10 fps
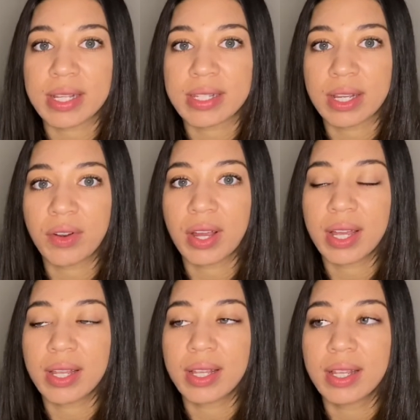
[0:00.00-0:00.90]

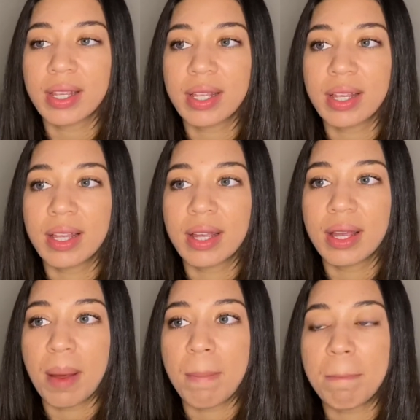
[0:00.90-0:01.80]
cigarette.
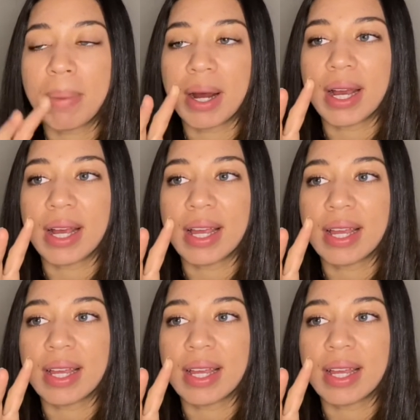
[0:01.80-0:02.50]
But